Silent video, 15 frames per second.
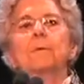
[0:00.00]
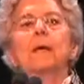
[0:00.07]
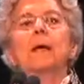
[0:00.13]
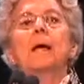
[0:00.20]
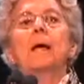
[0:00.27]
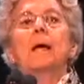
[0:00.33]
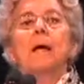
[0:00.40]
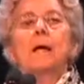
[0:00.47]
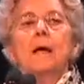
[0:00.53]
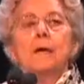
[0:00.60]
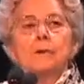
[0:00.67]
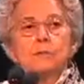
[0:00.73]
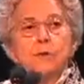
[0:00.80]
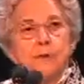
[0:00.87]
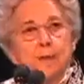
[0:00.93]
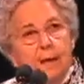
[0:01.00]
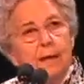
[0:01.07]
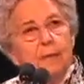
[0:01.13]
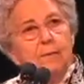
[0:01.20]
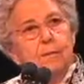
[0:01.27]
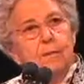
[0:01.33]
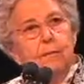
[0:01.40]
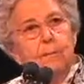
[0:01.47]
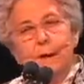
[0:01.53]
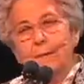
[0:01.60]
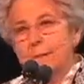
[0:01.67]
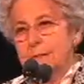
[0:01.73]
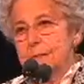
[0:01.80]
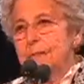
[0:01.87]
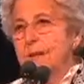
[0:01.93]
So then, by this time,
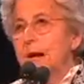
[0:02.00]
we were, of